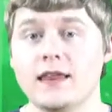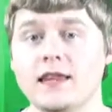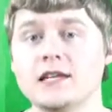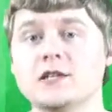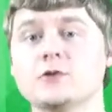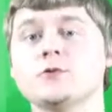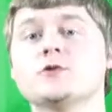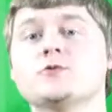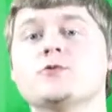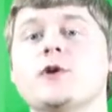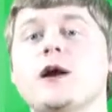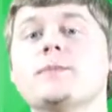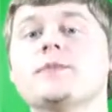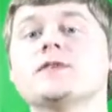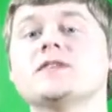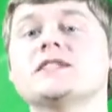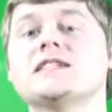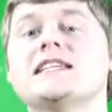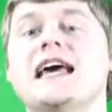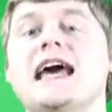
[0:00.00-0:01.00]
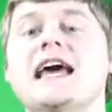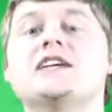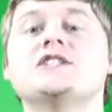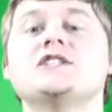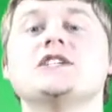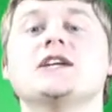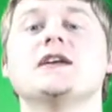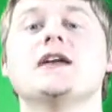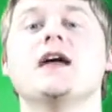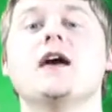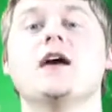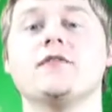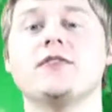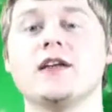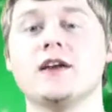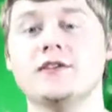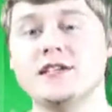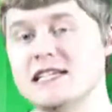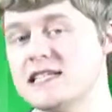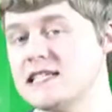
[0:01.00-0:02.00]
This was representation of
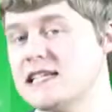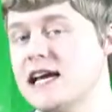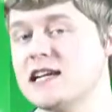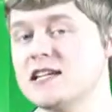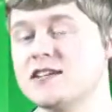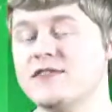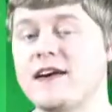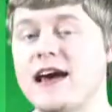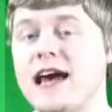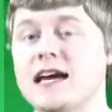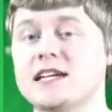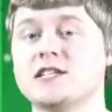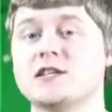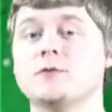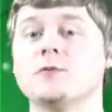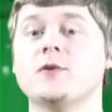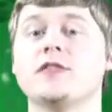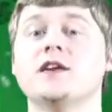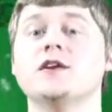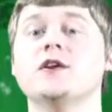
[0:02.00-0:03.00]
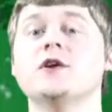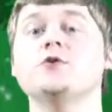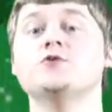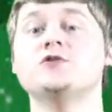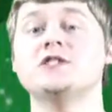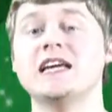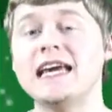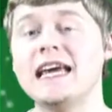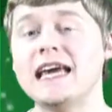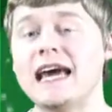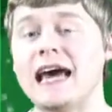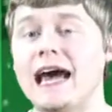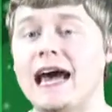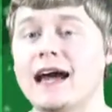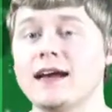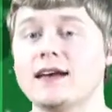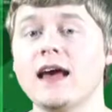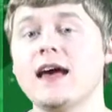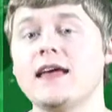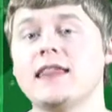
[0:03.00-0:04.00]
their dissatisfaction with the new Tea
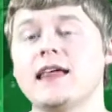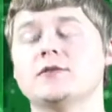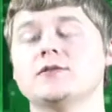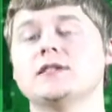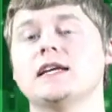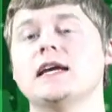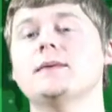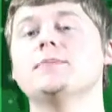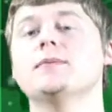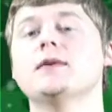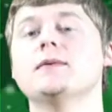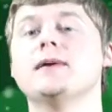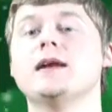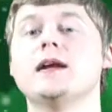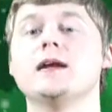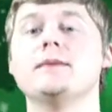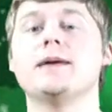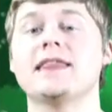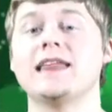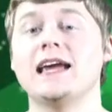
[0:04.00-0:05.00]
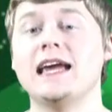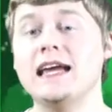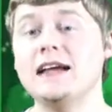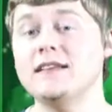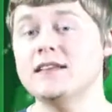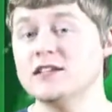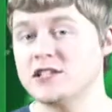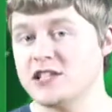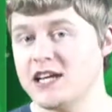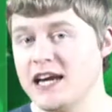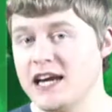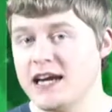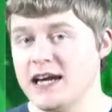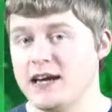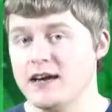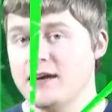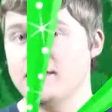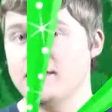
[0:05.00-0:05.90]
Act that was implemented by the English king.